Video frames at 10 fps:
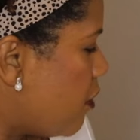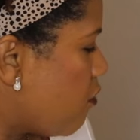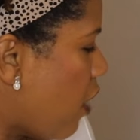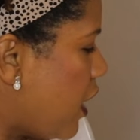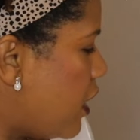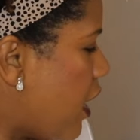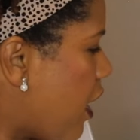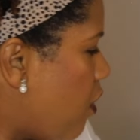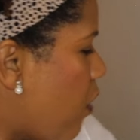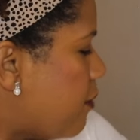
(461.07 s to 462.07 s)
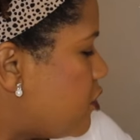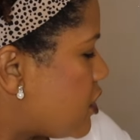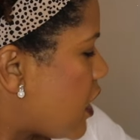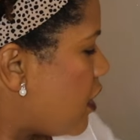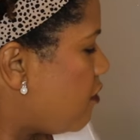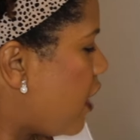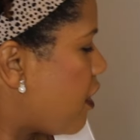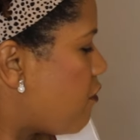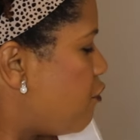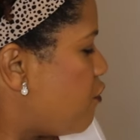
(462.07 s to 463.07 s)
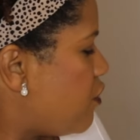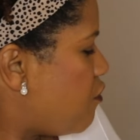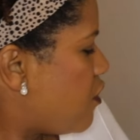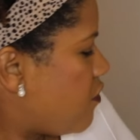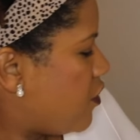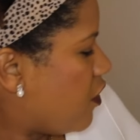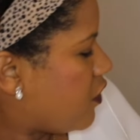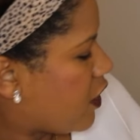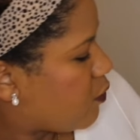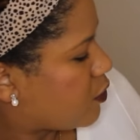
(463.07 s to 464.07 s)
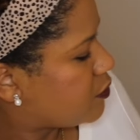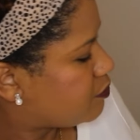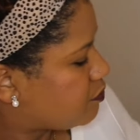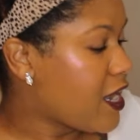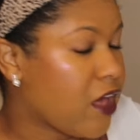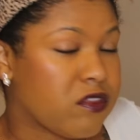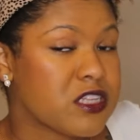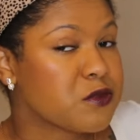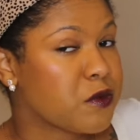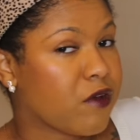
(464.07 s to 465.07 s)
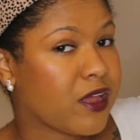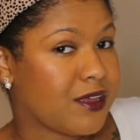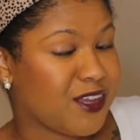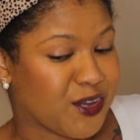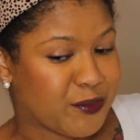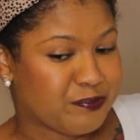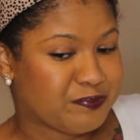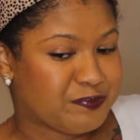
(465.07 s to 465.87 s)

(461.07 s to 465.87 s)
But right now, I'm just kind of like 50-50 on that one. Now this one right here,